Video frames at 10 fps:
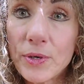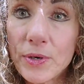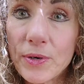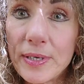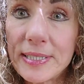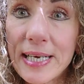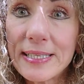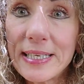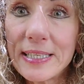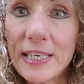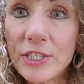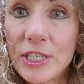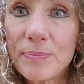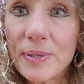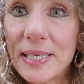her is I think that
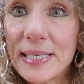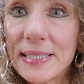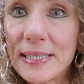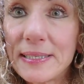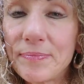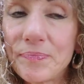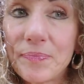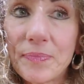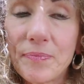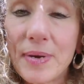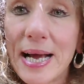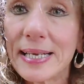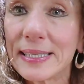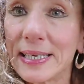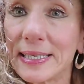she planted
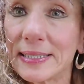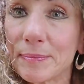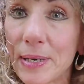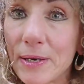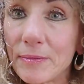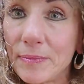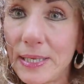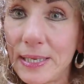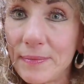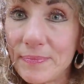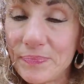bad things about me.